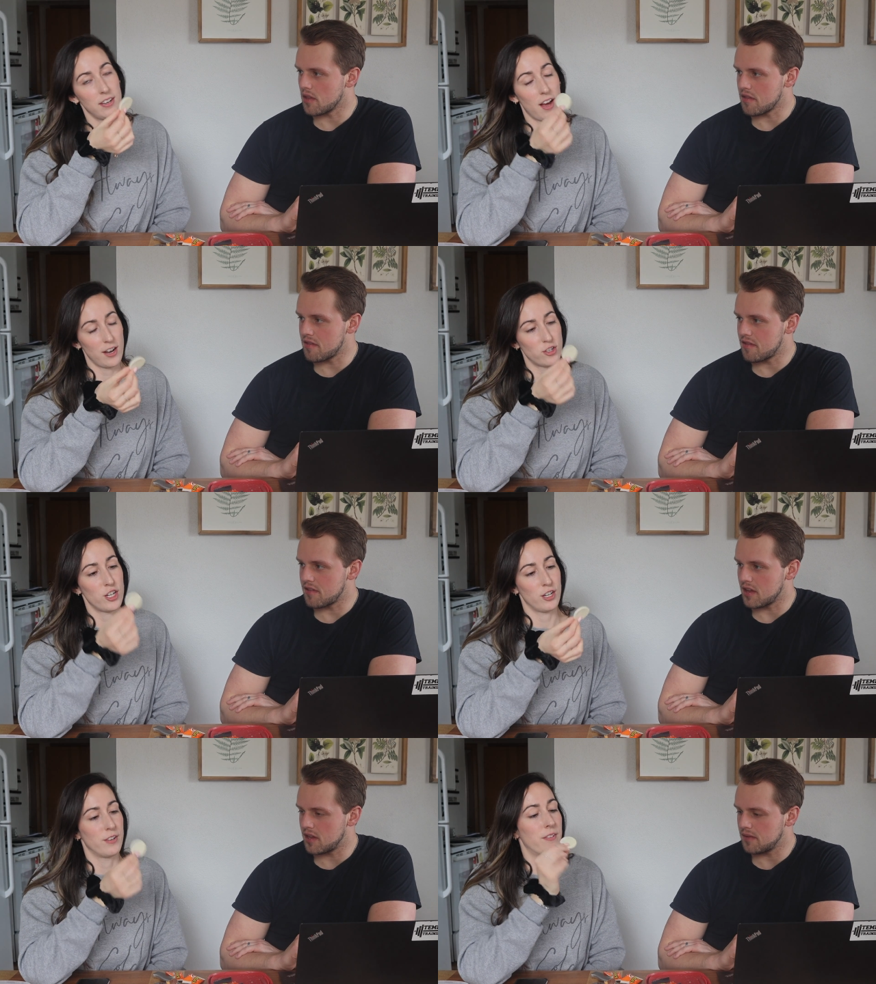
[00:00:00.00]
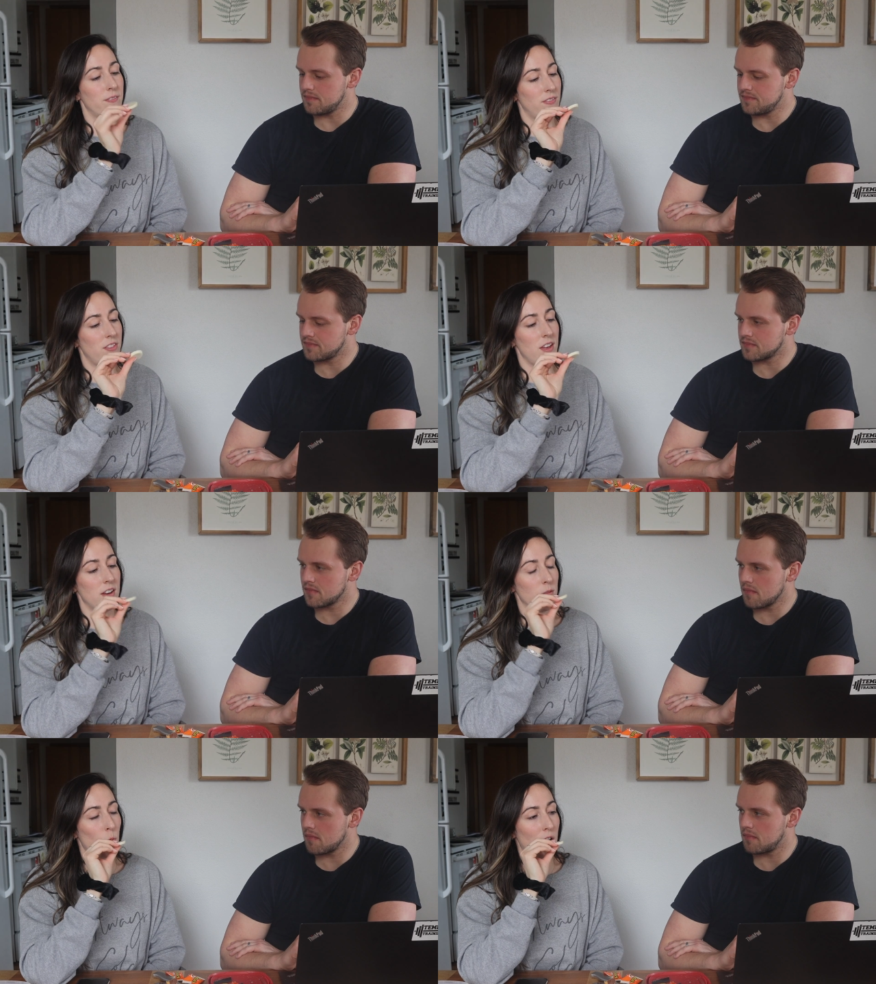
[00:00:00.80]
Speaker 1: the non-chilled thin.
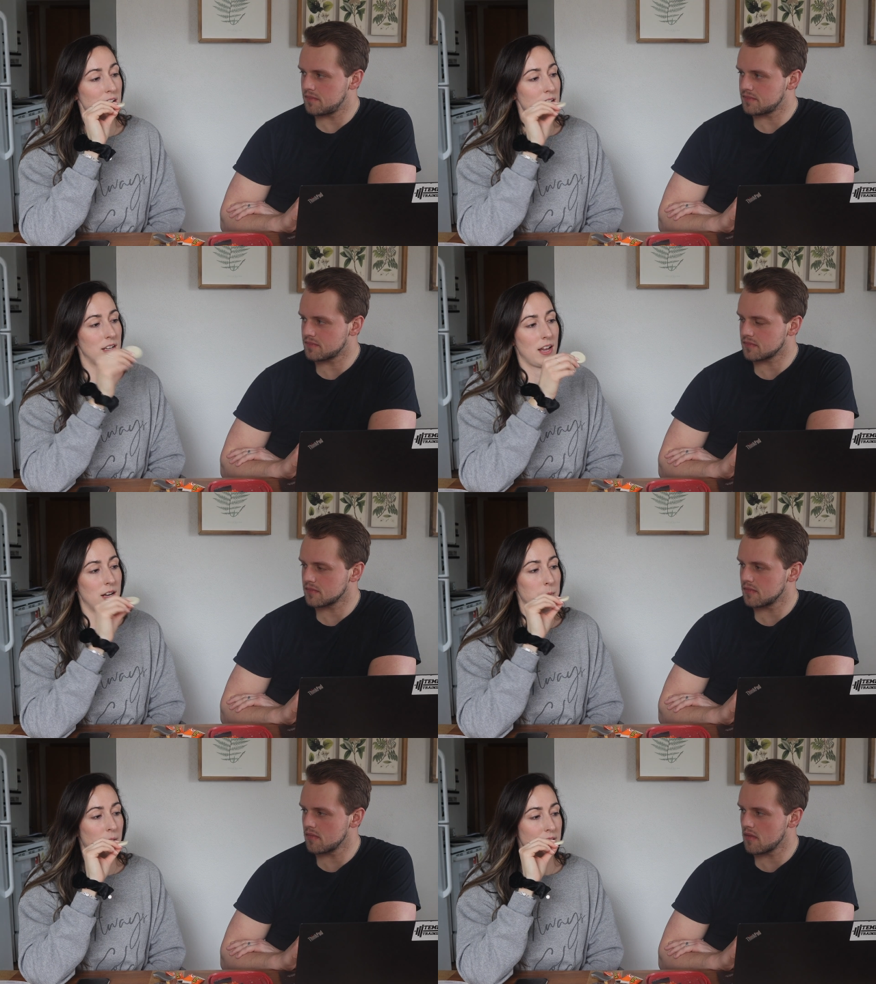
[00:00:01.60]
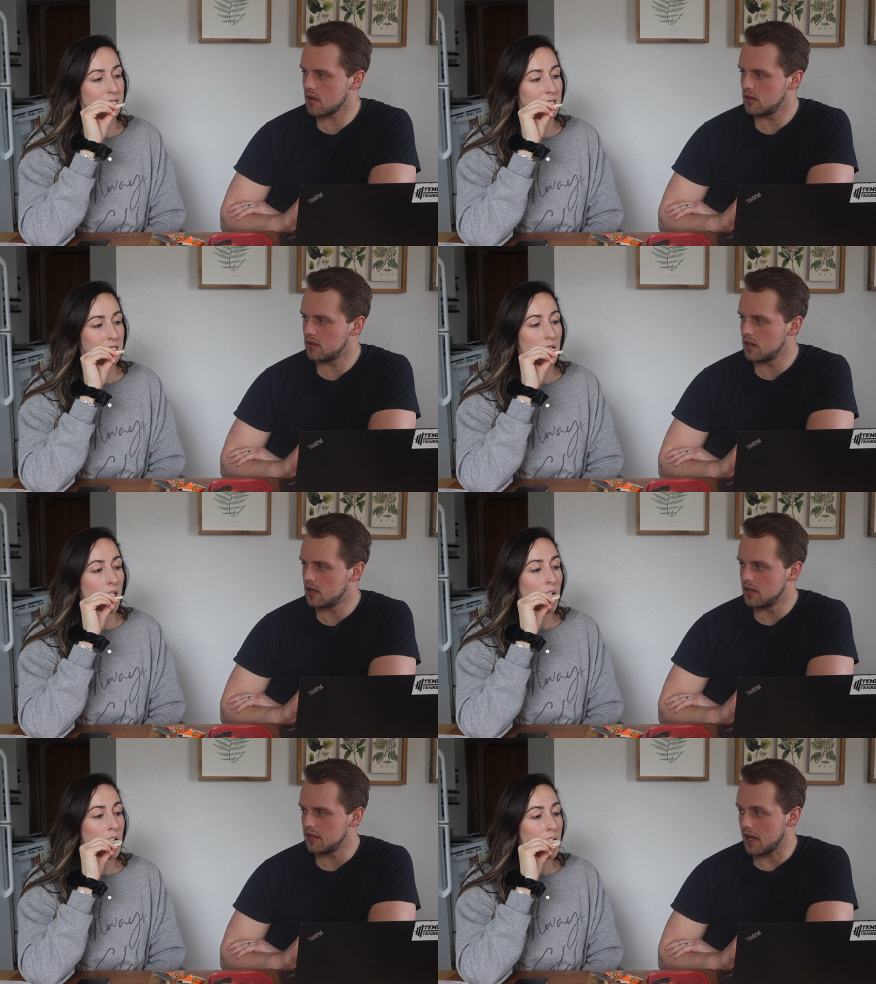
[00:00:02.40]
thin white, and Adam likes this.
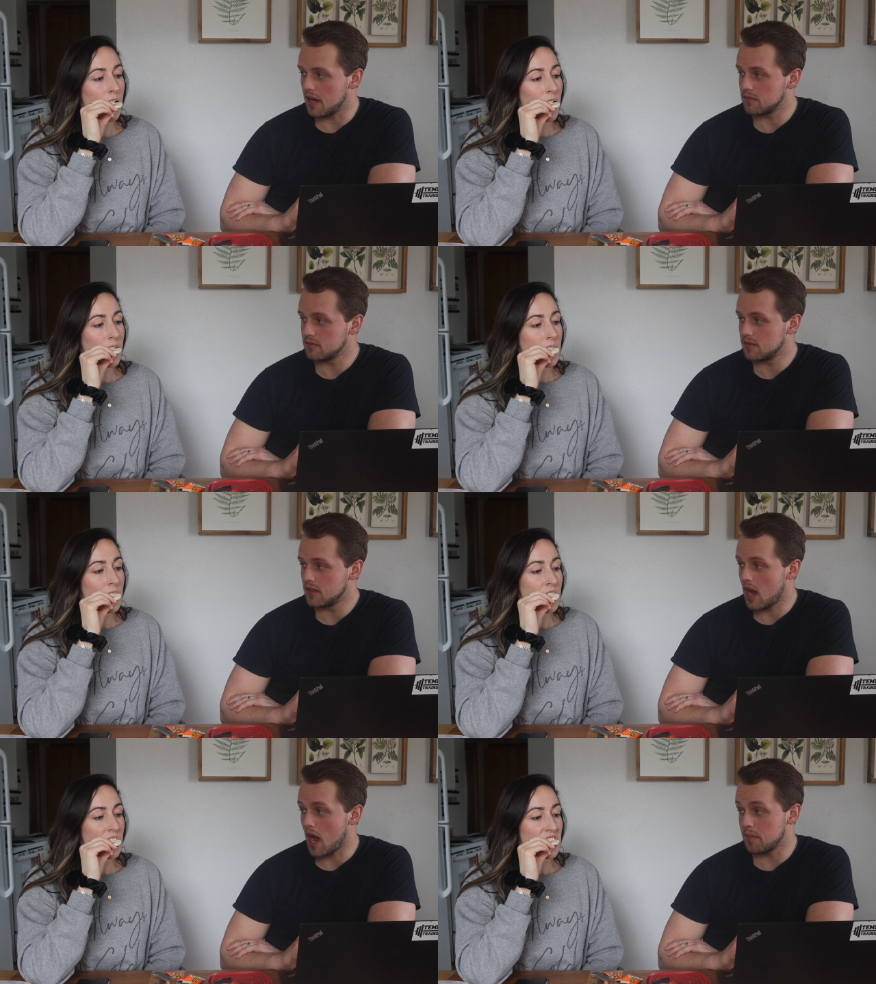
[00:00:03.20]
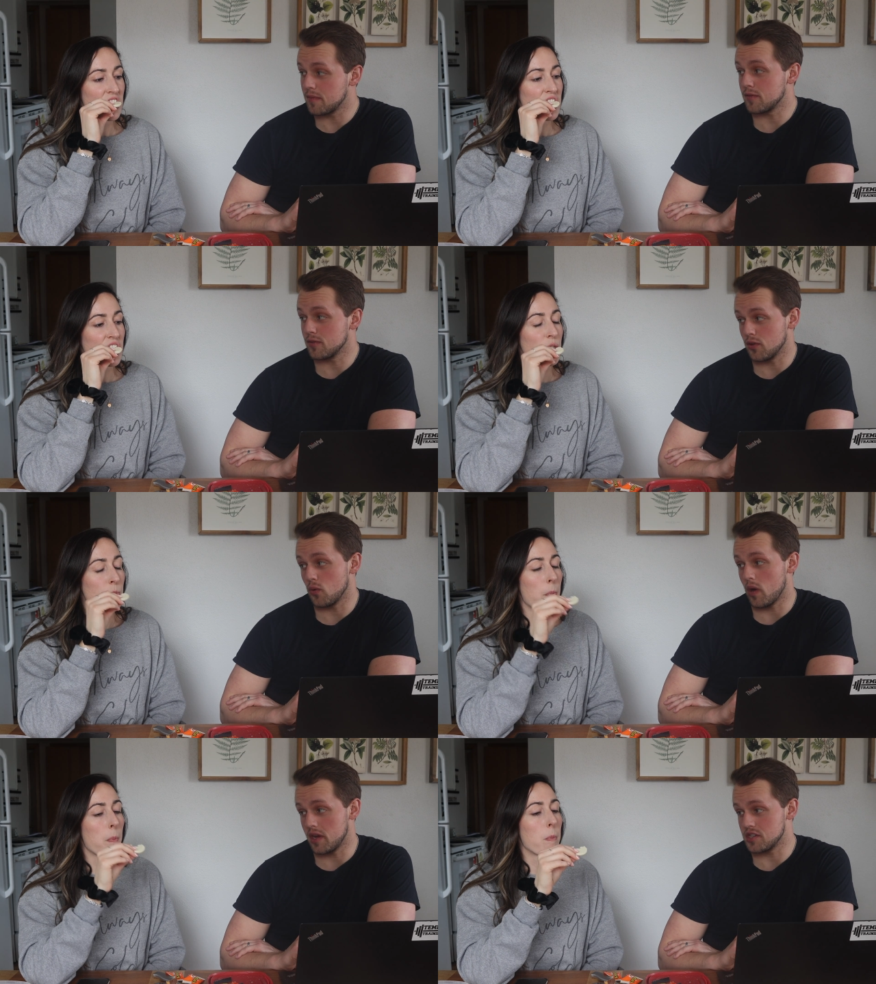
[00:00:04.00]
Speaker 2: Yeah, I prefer the
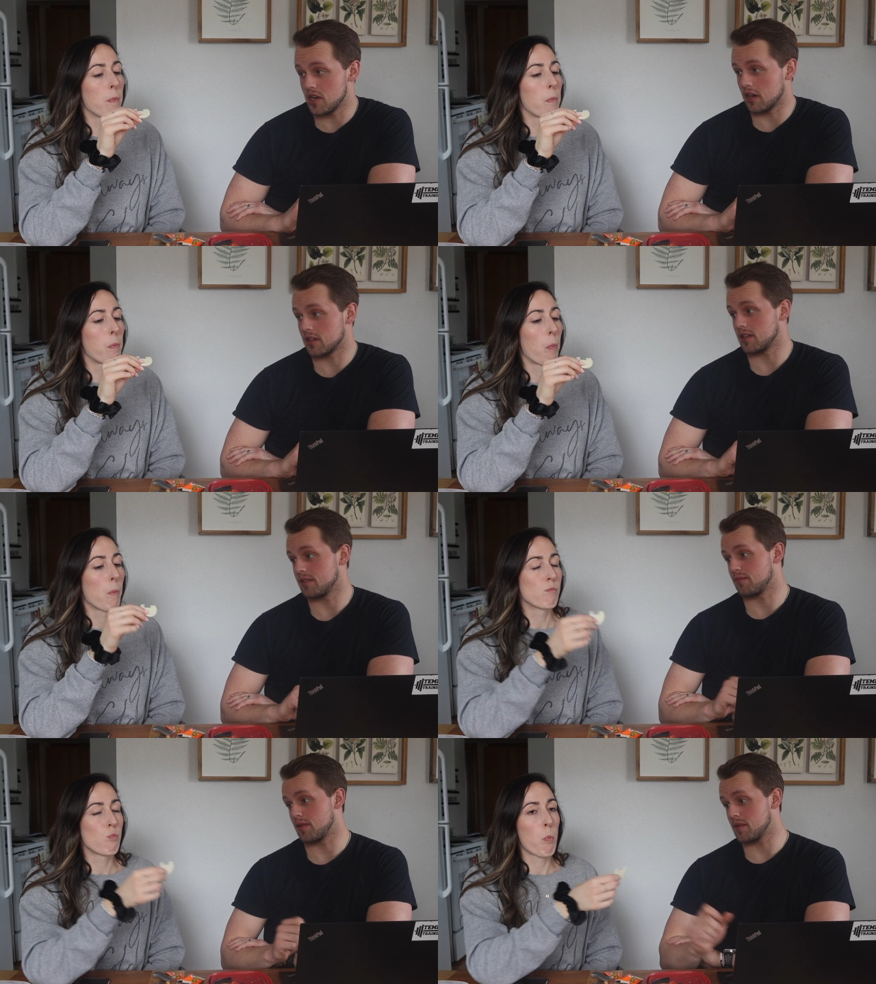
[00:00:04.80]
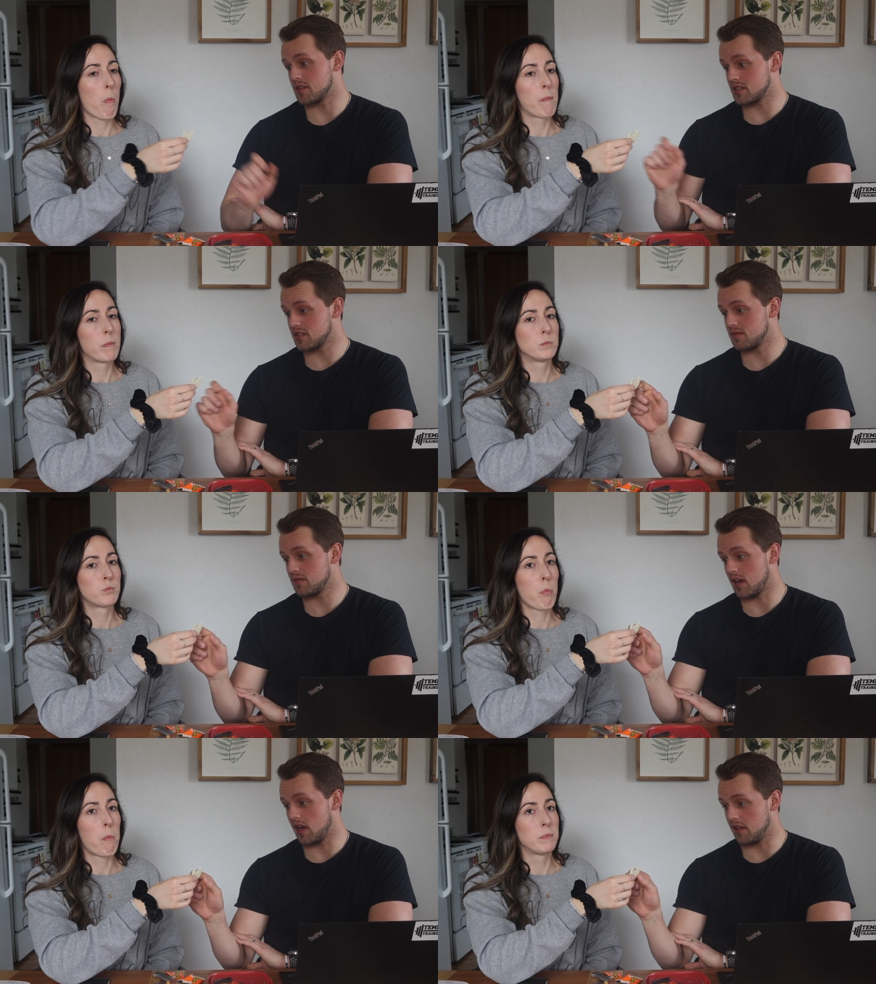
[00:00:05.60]
white chocolate of pretty much
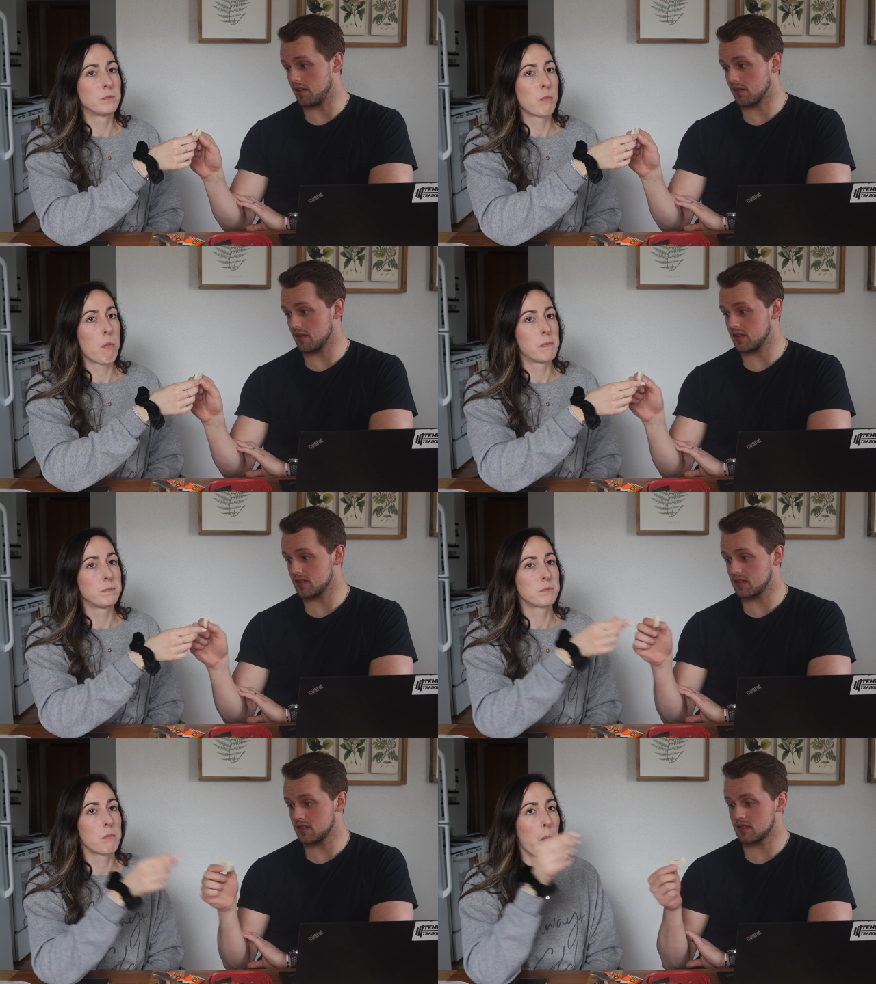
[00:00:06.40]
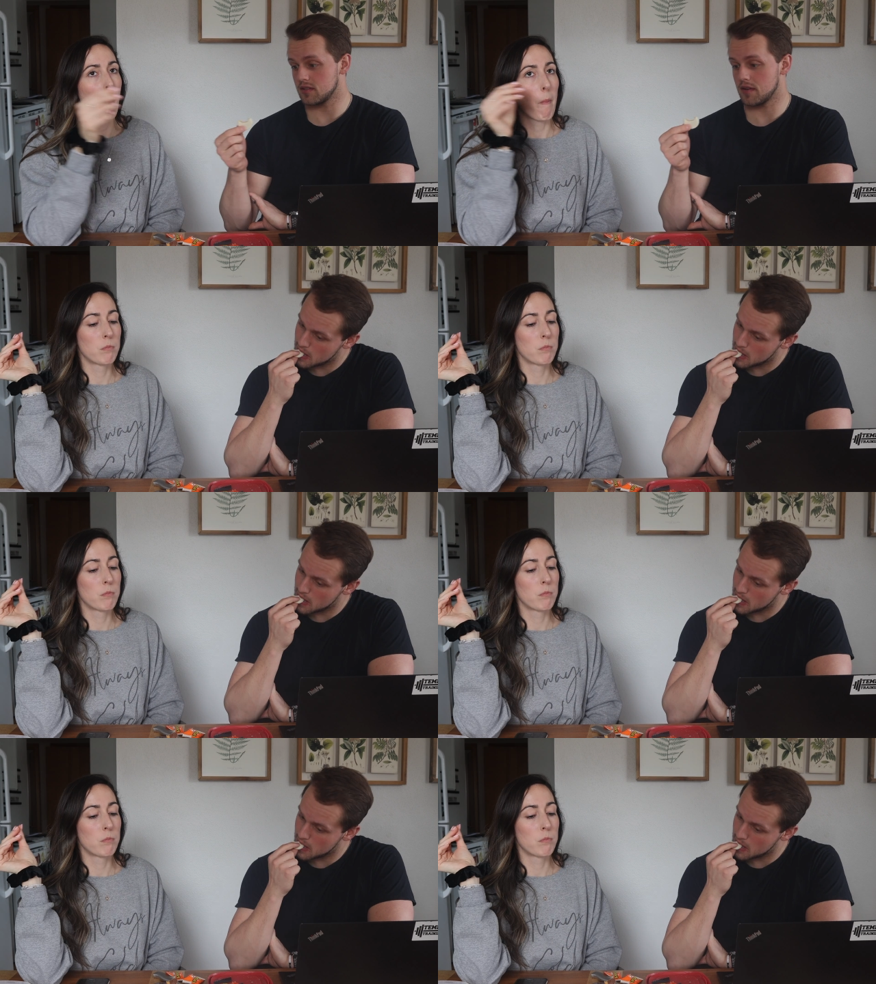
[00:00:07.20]
anything Reese's.